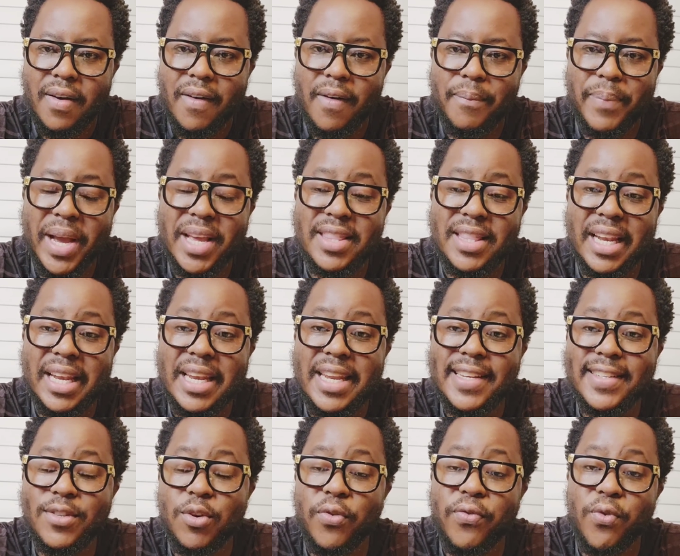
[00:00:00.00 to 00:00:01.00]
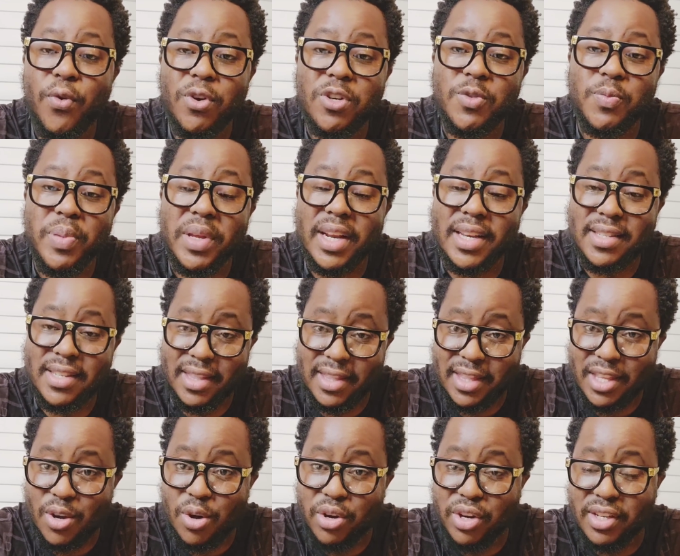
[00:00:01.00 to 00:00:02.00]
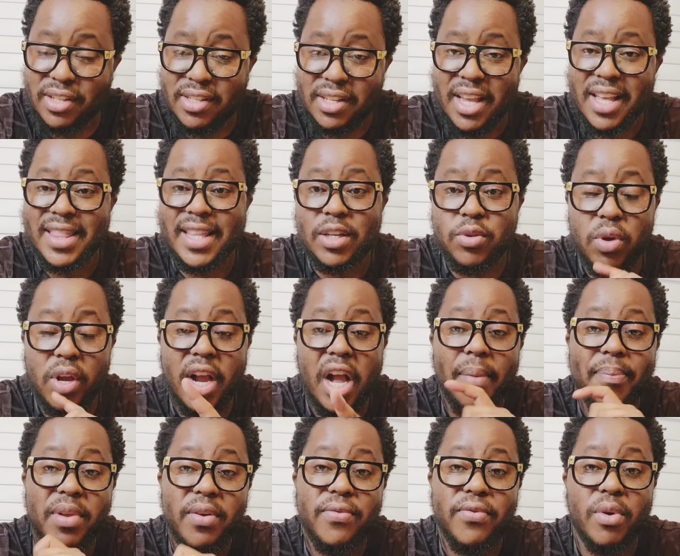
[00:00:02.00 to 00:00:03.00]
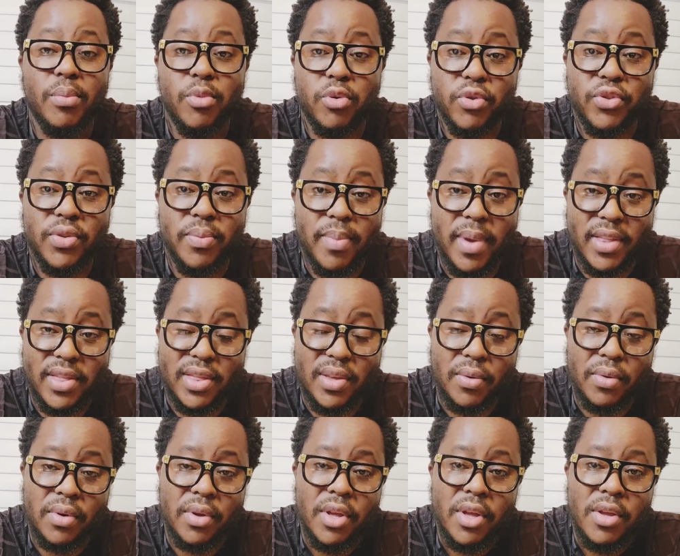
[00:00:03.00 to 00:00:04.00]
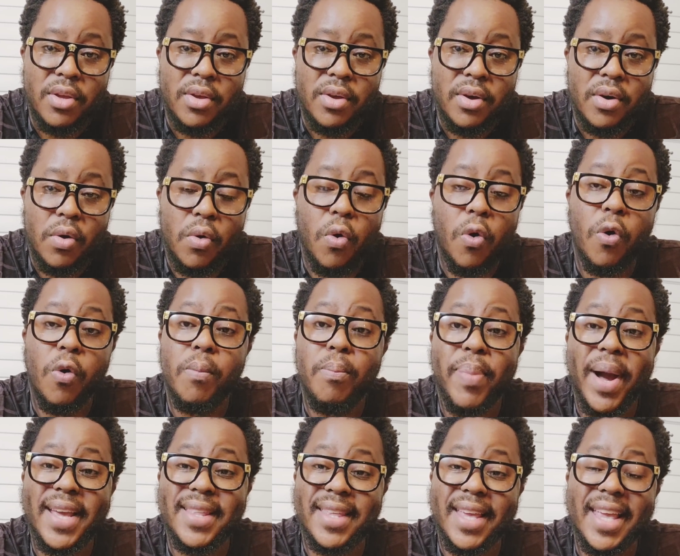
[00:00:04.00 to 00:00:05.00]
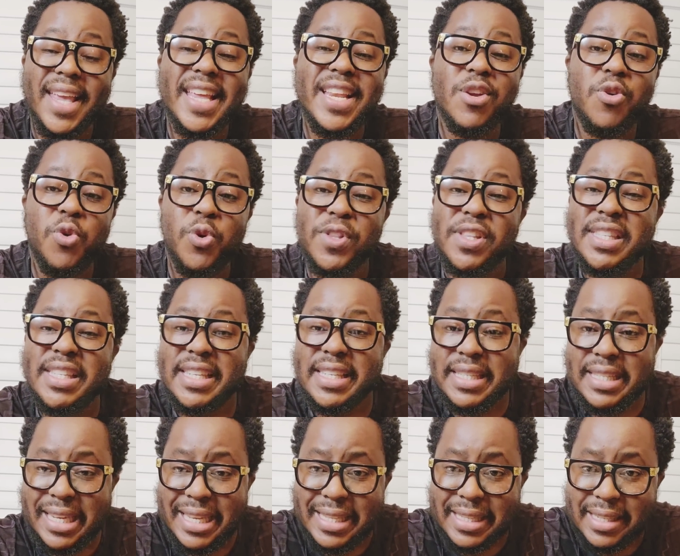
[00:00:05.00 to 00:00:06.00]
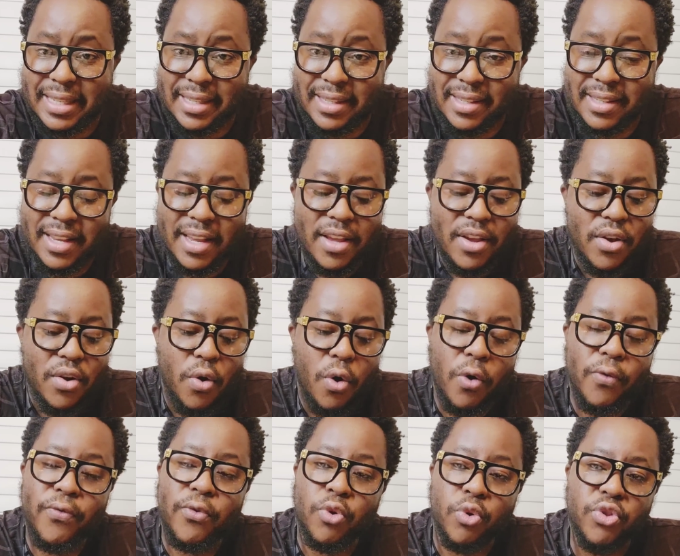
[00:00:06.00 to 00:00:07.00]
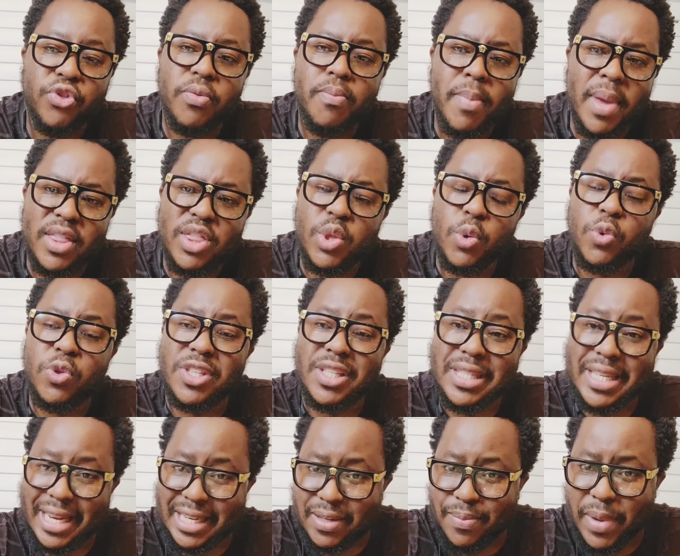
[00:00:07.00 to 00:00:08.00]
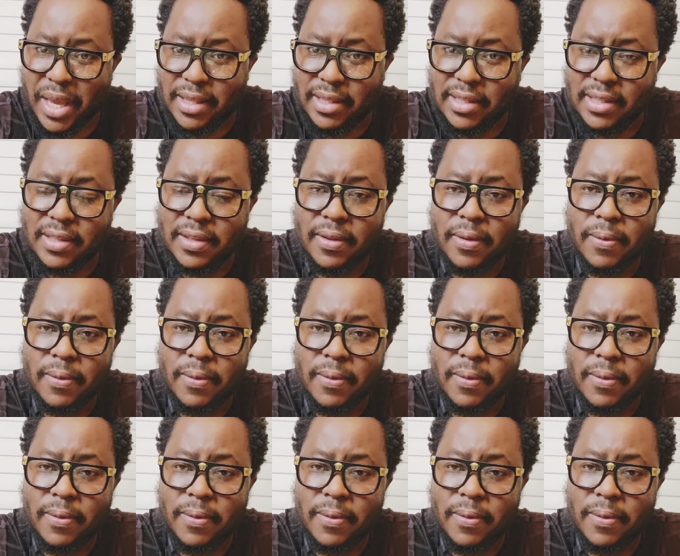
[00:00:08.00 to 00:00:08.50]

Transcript: by the list of conspiracy theories that were coming from Ruth Mathew, or by the inconsistencies of Ruth Mathew's statements.